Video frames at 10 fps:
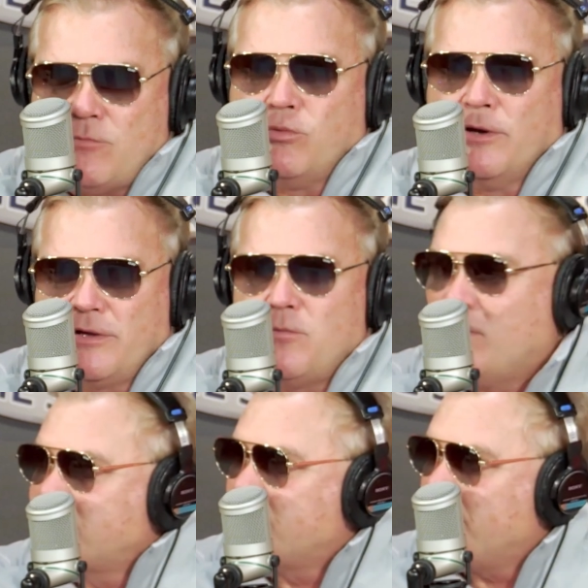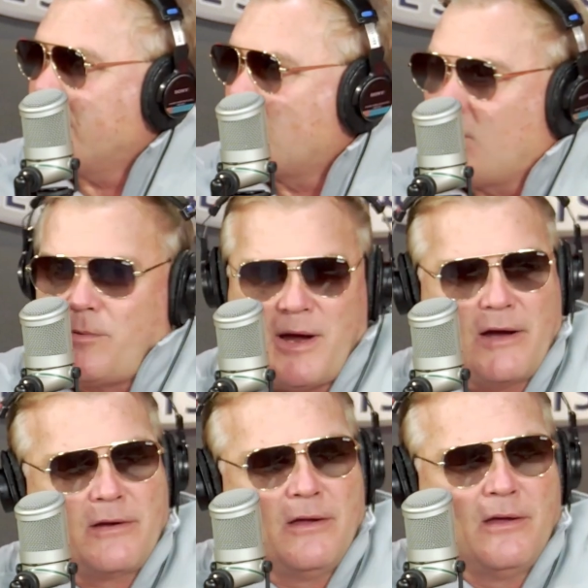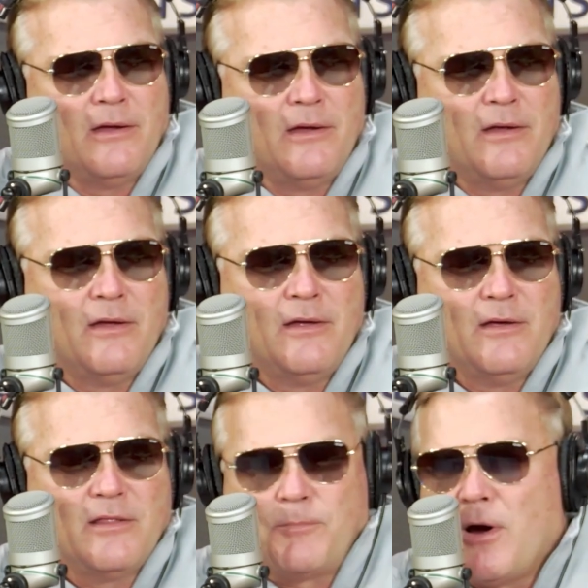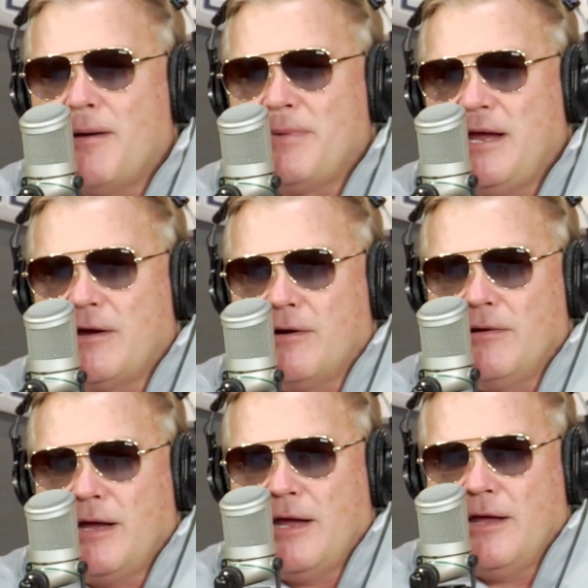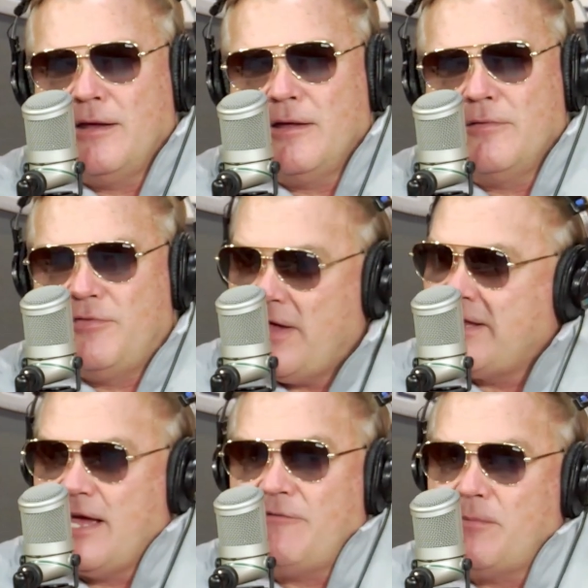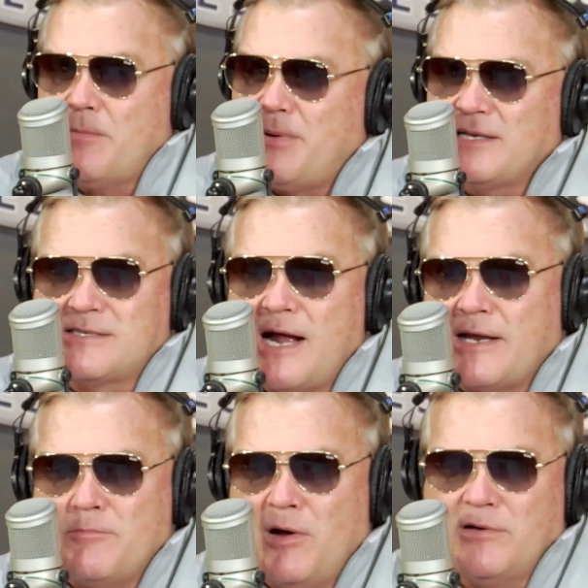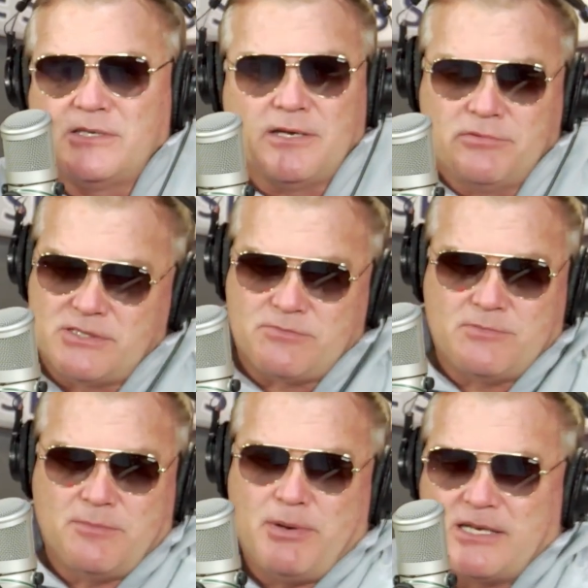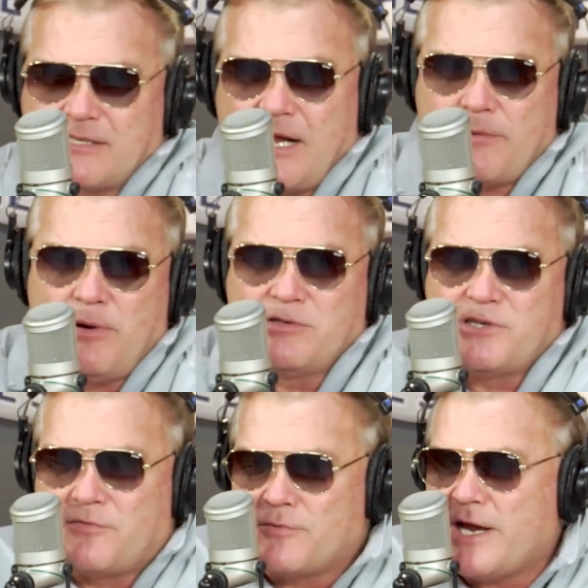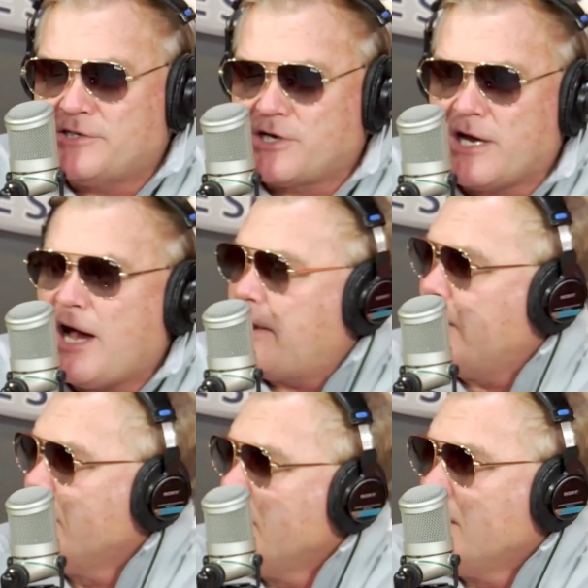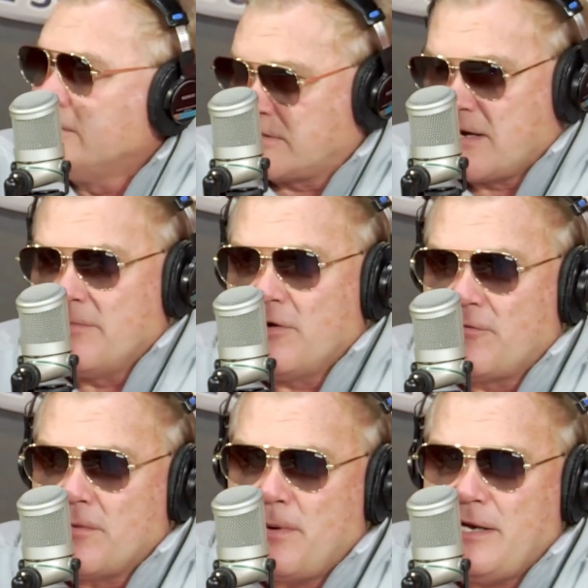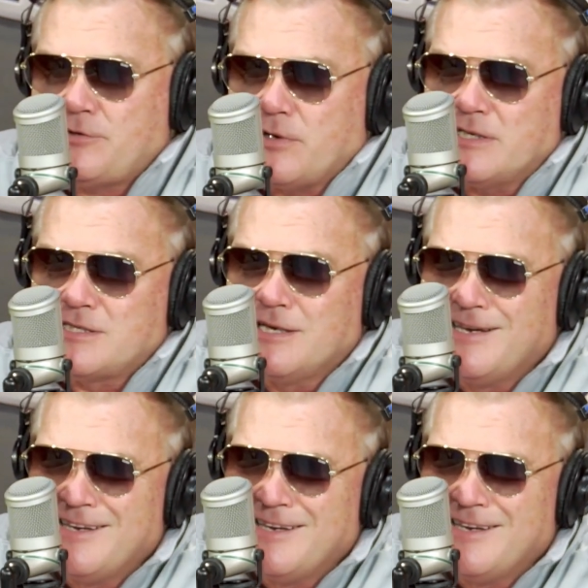he really wants to be a quarterback. The problem here, and they gave him a big signing bonus. It was the biggest signing bonus that a free agent got to come here for the Patriots.